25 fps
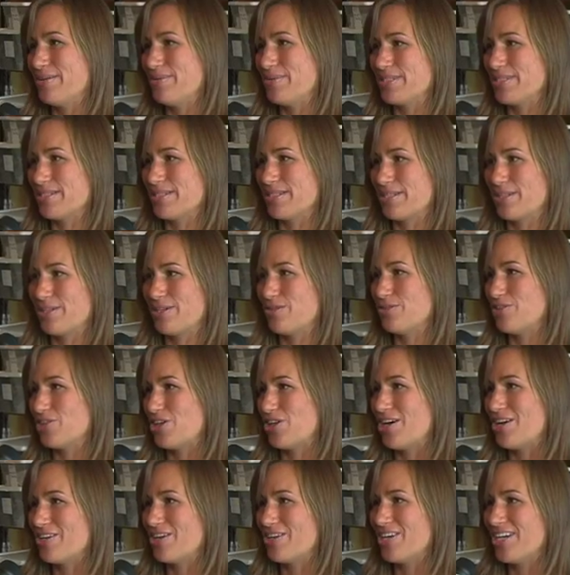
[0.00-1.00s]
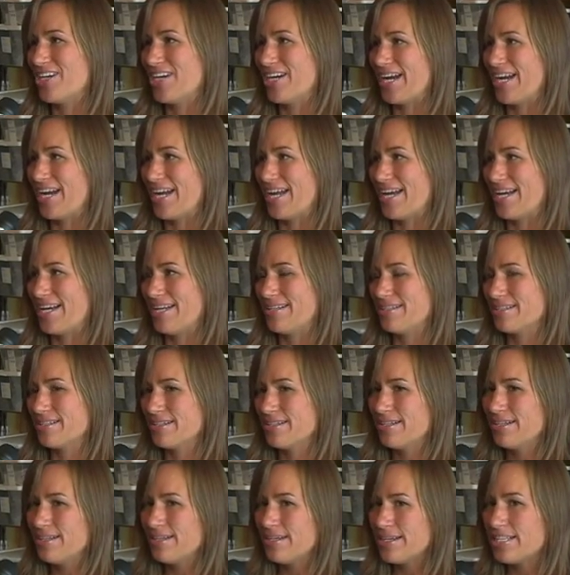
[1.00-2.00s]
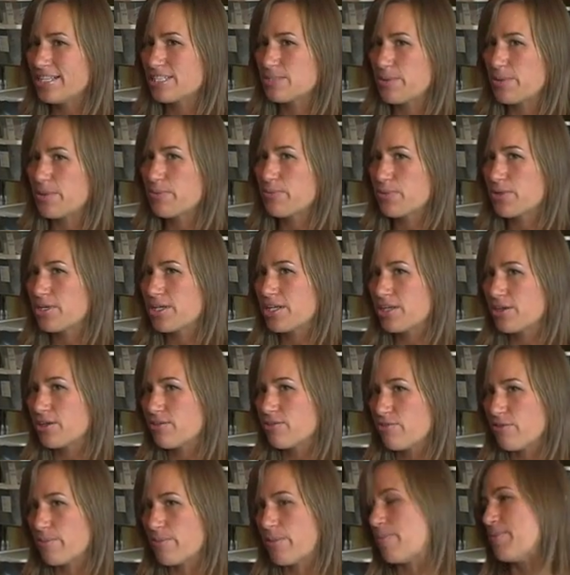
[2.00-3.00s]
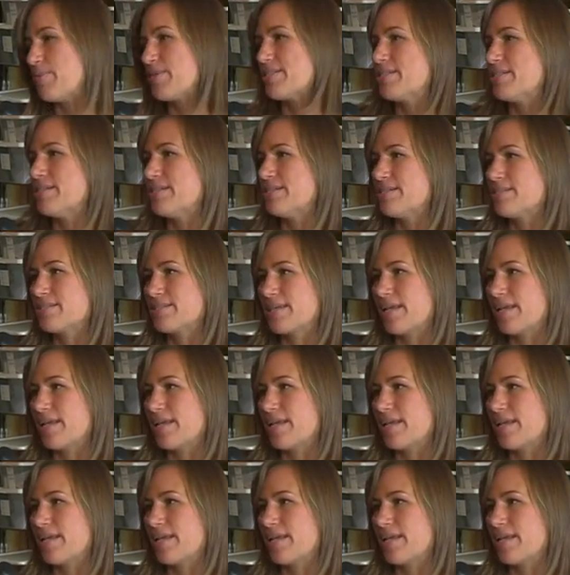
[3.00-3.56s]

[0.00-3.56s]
was a huge honor, and it's been really good for my business,